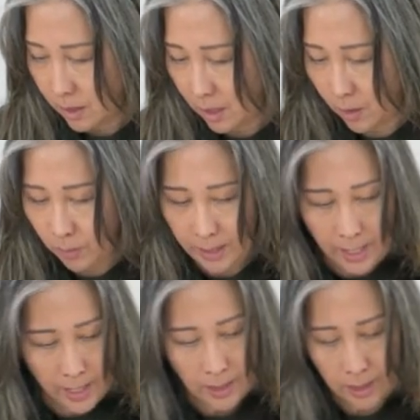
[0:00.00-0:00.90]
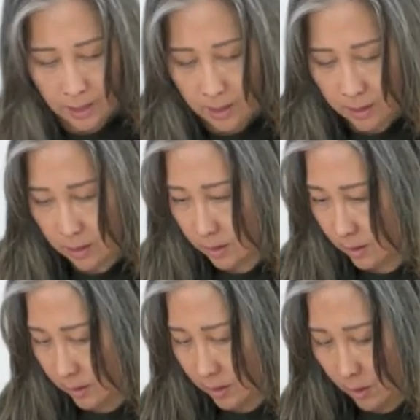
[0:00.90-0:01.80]
I went ahead and,
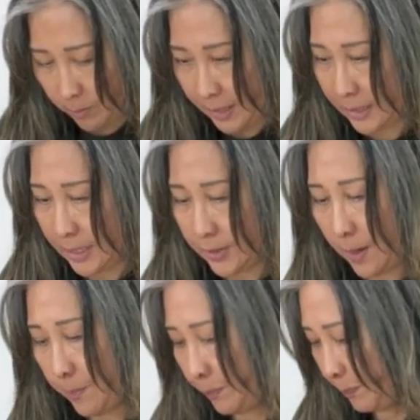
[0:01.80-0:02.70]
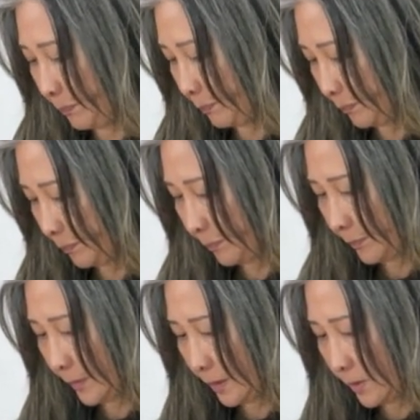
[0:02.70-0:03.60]
you know, picked these up.
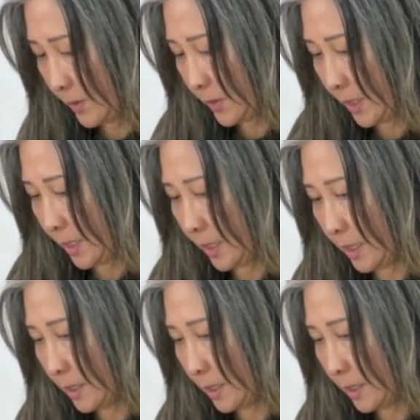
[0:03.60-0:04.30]
Let's see.